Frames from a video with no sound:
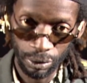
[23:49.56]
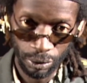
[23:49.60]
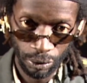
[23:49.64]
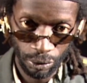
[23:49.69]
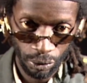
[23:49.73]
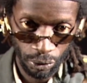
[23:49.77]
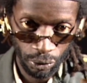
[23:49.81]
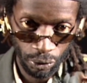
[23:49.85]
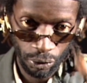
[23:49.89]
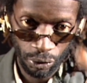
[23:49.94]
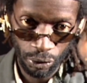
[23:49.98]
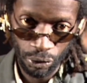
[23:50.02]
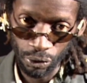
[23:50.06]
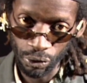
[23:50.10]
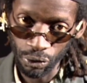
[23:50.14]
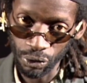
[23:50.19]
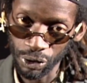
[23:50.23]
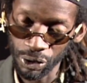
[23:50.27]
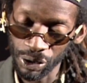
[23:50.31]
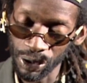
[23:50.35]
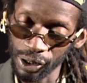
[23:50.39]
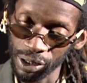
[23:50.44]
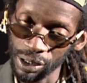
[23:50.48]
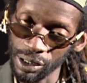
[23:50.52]
Do you
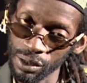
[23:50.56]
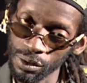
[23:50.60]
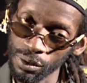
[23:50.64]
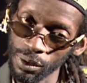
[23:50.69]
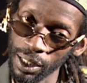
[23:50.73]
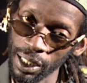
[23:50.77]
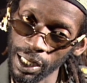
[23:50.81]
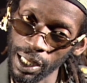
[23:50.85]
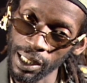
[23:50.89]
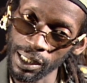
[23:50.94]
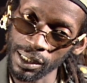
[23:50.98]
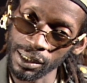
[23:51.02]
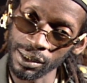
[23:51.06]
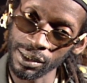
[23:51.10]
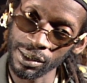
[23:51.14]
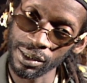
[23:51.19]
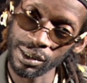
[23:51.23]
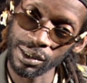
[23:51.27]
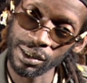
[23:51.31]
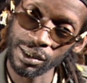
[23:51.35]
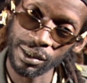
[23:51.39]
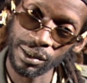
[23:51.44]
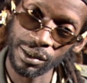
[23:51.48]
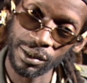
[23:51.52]
see what I
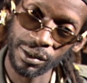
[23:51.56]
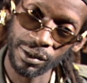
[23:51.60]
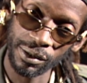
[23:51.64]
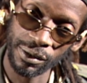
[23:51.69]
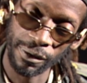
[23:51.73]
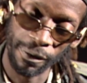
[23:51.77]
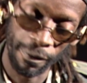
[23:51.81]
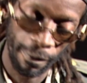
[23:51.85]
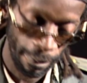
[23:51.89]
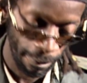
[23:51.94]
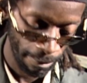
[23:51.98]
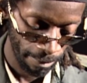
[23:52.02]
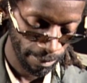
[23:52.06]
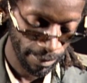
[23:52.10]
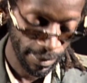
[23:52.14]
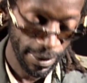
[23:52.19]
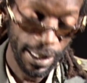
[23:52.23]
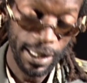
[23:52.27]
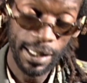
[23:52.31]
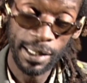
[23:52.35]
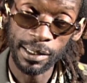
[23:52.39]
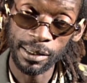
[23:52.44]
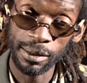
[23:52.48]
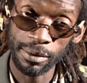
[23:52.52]
see?
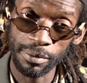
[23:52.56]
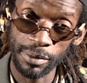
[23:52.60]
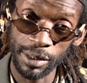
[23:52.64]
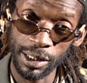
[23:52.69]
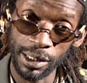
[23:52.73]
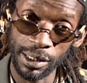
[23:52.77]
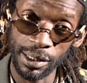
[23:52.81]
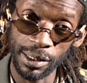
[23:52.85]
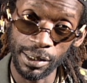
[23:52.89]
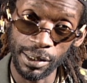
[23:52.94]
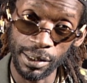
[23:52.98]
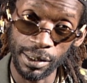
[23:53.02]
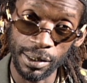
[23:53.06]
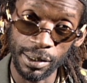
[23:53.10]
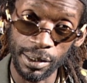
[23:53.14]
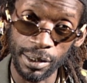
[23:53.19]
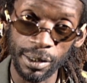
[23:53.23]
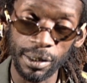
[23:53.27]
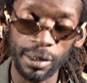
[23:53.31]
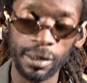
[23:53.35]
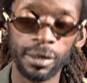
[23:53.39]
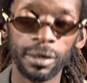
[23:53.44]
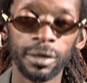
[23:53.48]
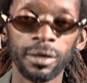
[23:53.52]
Tell me,
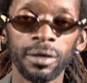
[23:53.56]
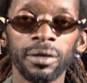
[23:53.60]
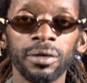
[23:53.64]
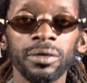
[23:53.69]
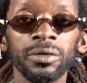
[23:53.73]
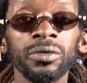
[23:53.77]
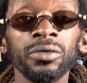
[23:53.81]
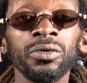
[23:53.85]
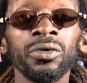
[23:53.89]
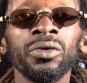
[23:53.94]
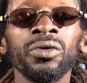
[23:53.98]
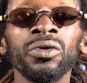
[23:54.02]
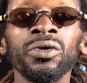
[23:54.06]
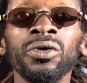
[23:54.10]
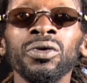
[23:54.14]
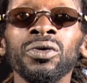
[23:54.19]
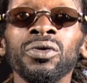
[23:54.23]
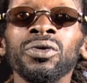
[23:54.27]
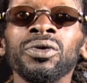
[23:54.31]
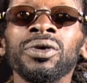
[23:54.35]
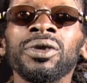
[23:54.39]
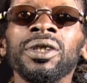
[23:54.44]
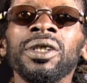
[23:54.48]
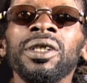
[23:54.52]
do
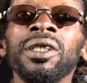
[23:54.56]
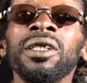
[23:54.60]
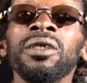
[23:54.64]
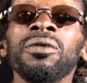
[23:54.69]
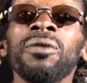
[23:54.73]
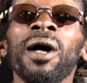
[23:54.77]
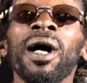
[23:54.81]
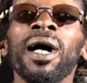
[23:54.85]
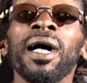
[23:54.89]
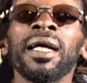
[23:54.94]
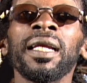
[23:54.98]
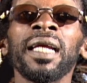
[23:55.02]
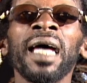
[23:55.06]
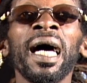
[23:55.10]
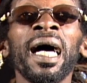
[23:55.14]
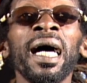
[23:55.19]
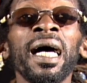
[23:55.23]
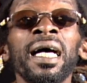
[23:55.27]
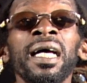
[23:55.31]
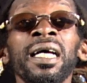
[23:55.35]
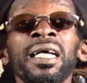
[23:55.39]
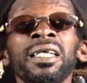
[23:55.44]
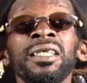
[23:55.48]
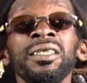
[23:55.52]
you see what
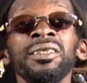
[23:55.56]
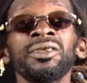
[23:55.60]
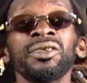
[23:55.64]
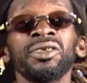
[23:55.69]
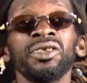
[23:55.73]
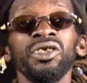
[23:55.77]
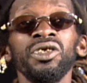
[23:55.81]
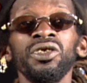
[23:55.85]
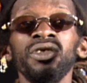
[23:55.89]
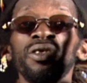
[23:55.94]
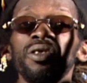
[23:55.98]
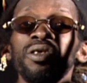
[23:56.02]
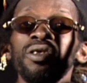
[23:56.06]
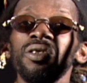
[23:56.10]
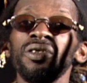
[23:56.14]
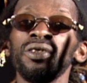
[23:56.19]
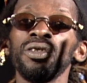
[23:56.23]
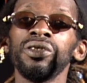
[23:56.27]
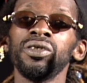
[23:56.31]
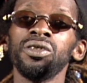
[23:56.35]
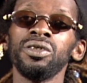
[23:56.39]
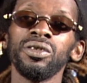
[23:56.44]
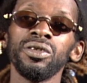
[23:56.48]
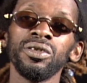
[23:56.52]
I
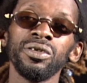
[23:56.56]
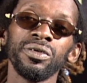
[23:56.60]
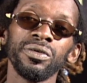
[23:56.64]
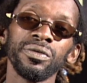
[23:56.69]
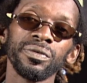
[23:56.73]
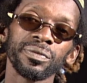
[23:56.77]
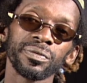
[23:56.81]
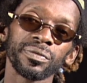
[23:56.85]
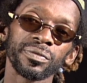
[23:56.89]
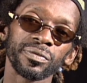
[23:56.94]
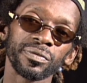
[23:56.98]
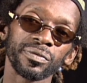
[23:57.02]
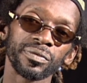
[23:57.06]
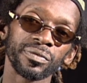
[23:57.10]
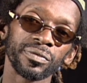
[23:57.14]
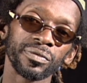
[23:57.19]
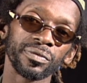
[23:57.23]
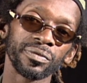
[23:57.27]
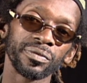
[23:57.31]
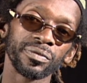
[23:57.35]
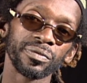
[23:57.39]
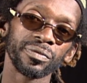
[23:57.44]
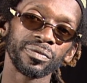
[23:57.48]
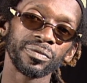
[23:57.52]
see?
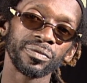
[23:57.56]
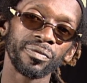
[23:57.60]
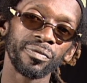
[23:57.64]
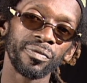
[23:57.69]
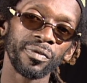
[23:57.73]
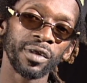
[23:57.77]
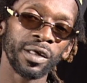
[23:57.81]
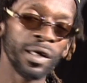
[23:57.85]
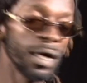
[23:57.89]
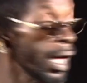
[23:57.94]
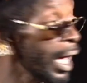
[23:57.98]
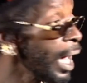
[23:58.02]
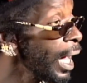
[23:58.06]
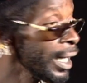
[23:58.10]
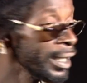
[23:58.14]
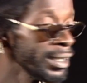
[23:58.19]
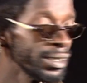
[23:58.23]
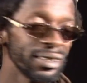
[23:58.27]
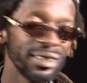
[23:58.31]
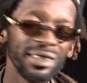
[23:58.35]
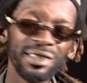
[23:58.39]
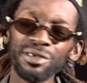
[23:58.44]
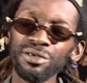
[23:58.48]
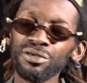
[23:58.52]
I
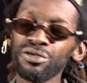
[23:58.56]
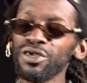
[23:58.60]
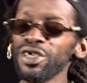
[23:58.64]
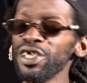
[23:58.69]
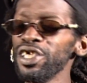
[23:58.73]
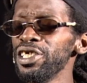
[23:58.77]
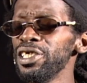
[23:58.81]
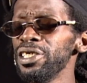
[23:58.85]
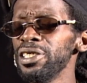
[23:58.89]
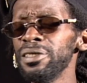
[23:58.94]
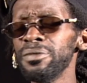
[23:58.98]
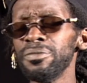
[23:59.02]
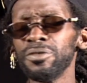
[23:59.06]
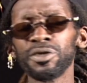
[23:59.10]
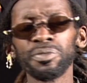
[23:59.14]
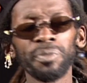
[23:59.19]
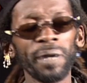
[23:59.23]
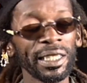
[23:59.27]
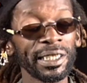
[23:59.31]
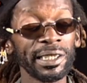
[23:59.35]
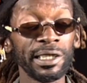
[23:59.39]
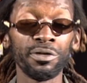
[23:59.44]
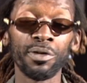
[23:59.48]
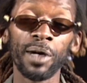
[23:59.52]
see dreams
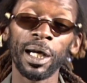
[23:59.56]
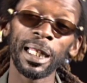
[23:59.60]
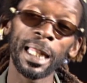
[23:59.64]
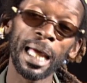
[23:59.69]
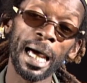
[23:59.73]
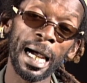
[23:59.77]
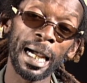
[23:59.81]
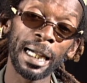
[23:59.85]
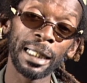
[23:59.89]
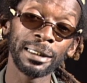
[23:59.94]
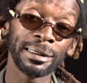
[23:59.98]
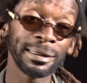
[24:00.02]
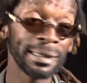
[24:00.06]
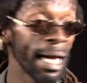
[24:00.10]
materialize.